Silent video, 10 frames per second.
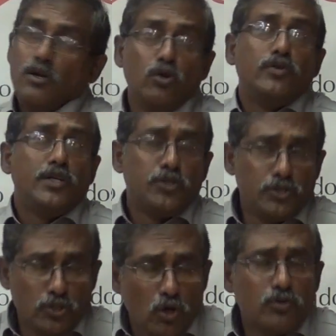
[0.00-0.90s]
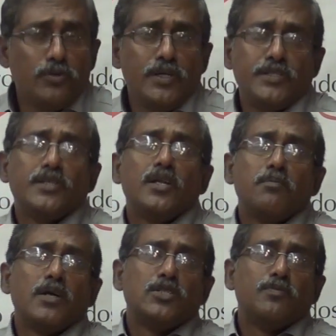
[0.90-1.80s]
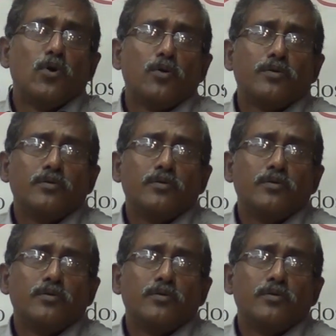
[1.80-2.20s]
No, they should talk to each other much more.